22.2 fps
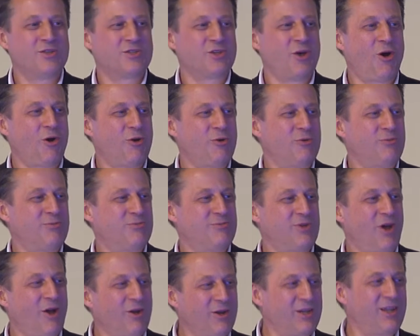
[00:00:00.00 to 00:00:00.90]

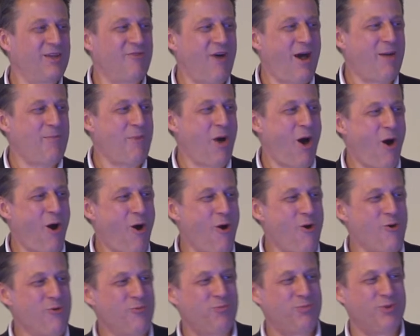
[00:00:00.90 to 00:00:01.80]
don't give up
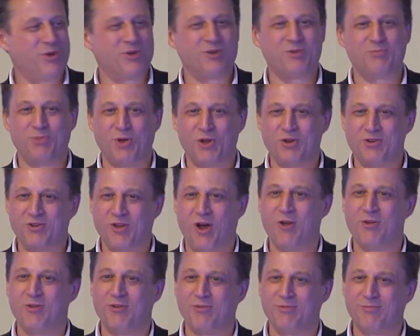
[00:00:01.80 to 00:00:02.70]
hope, but
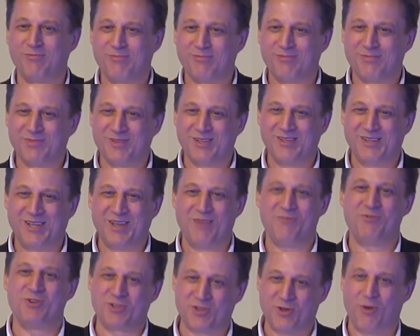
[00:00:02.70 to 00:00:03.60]
don't
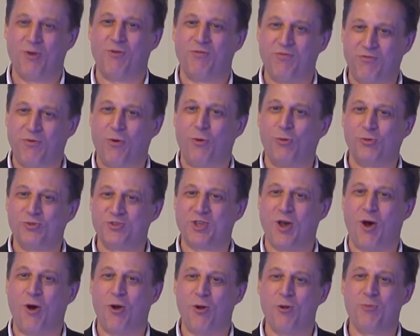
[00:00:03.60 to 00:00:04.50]
give yourself false
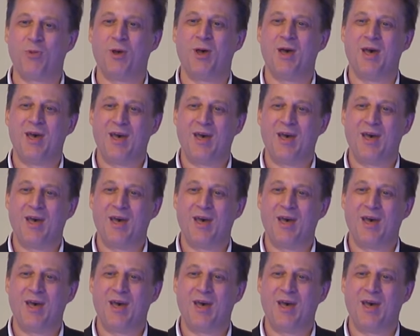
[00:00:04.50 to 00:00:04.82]
hope,